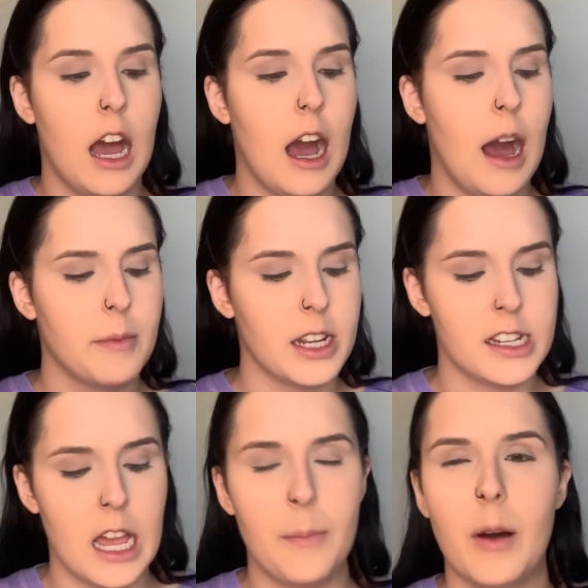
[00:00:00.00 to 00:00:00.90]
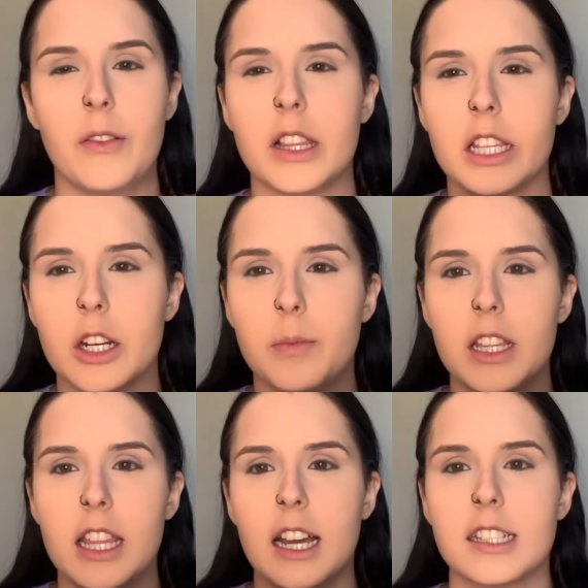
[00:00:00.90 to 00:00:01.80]
I'm gonna tap off a little bit
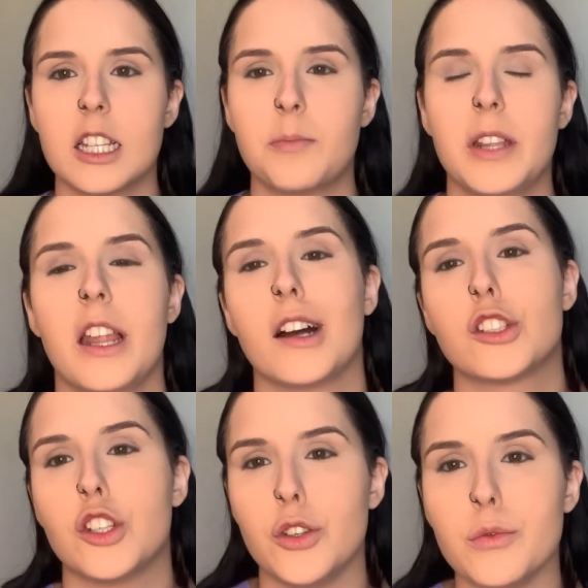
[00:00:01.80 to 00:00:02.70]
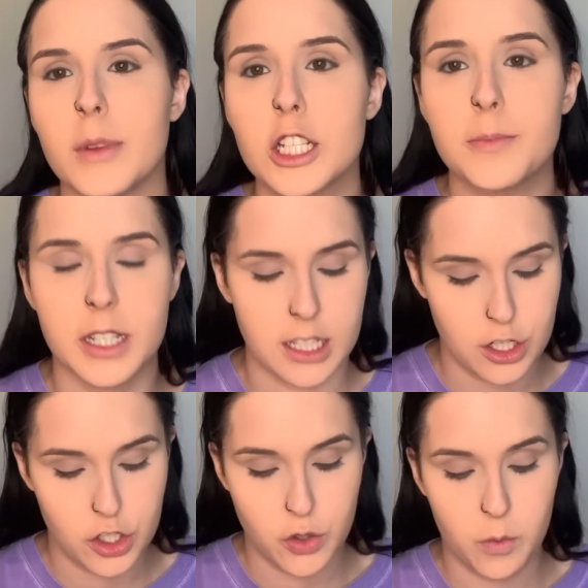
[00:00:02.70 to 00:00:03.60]
of the excess, but not too much because
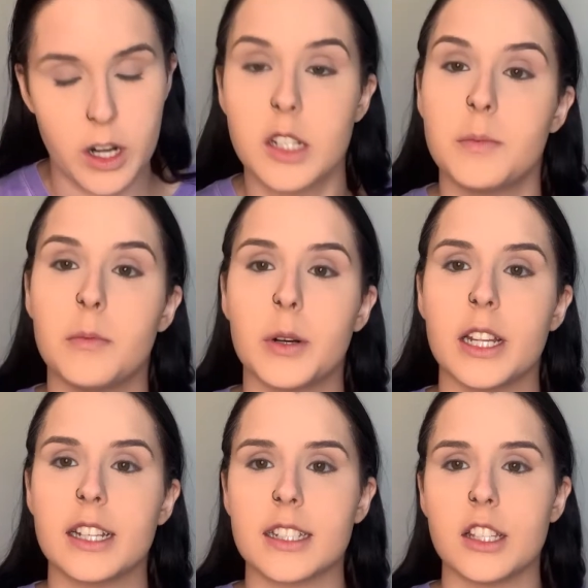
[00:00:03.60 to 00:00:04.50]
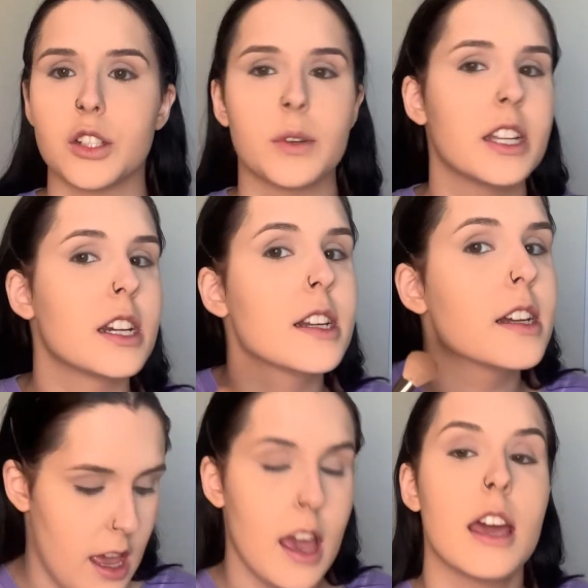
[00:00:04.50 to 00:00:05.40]
I do want it to be pretty
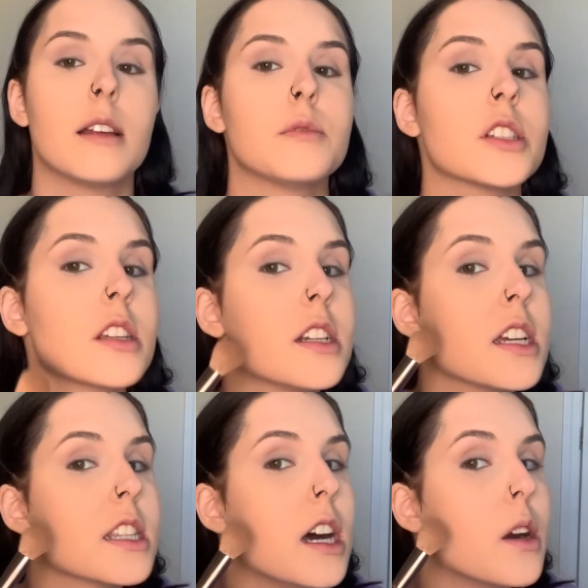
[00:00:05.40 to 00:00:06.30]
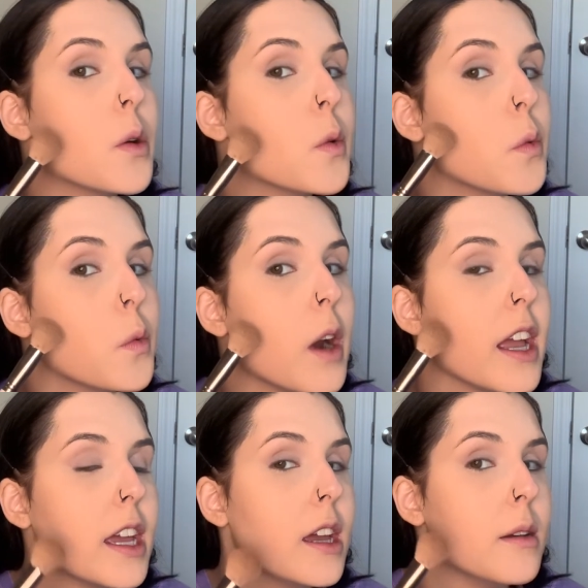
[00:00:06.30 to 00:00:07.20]
accentuated. And I'm just gonna take that
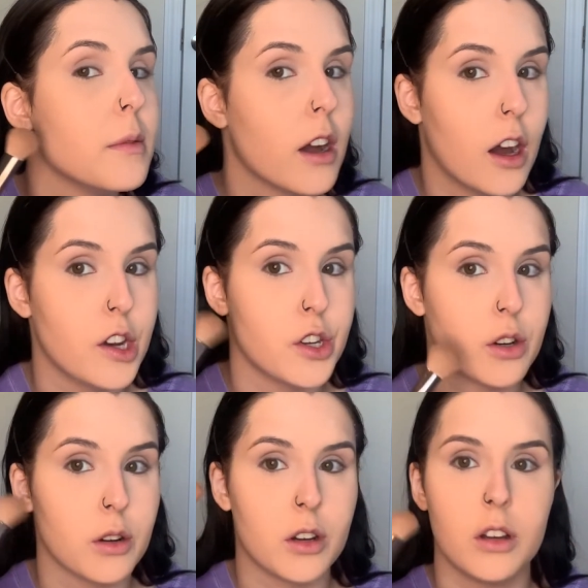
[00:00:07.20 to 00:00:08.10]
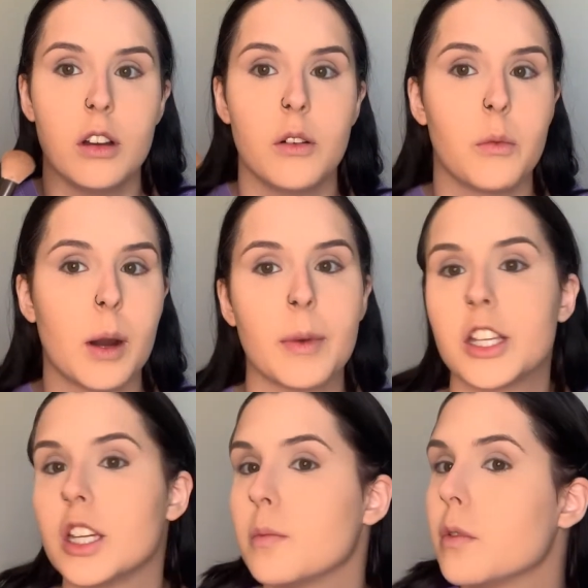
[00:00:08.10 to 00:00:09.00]
right in under where my
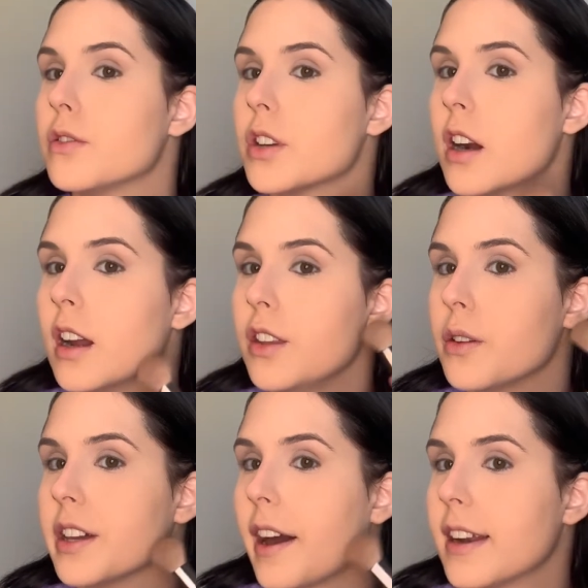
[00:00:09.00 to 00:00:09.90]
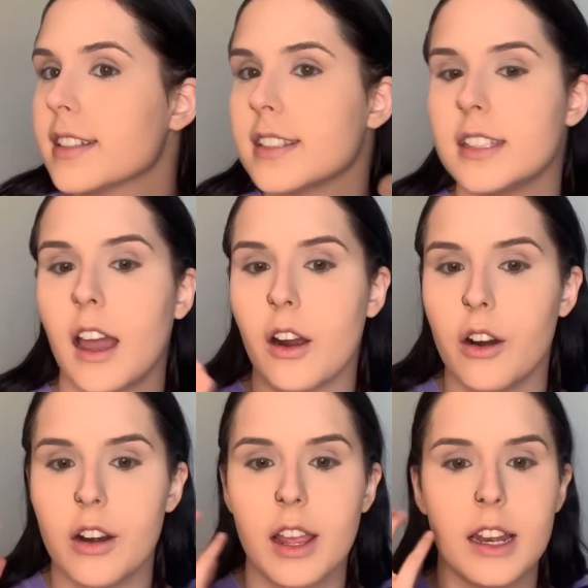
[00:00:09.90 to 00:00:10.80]
cheekbones are. You can kind of see I
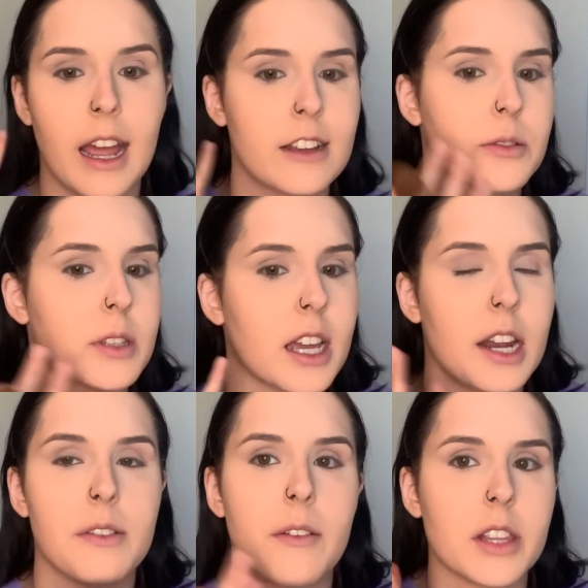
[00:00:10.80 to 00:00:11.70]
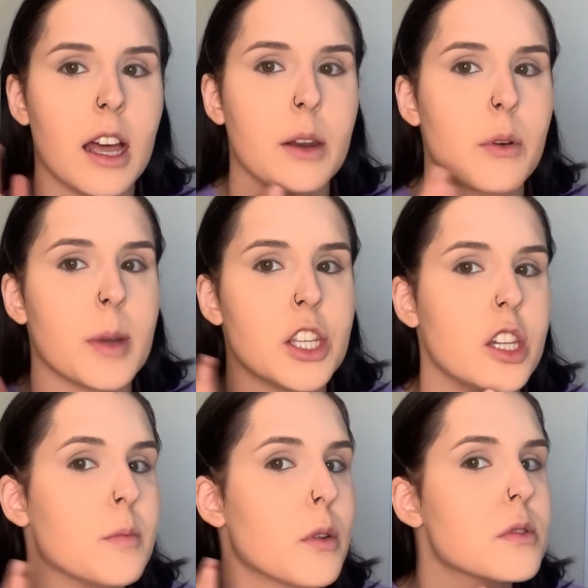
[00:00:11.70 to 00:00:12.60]
already naturally kind of have a line where my
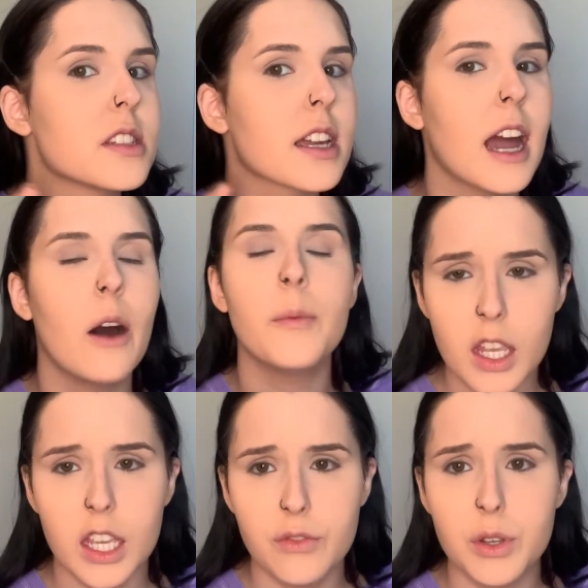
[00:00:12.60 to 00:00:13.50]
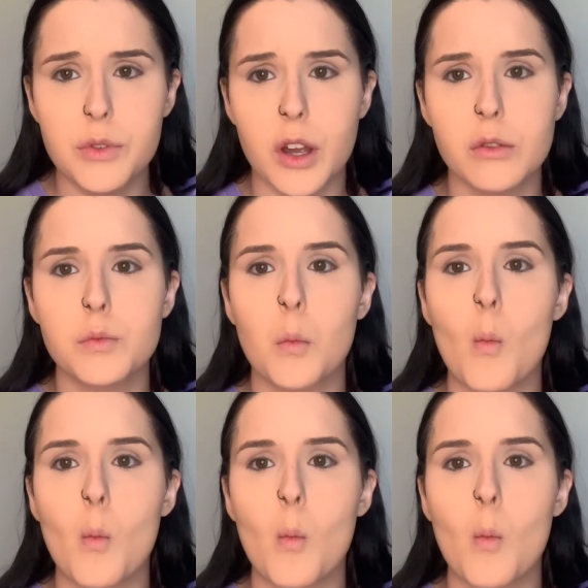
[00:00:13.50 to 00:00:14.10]
cheekbones stick out. If you don't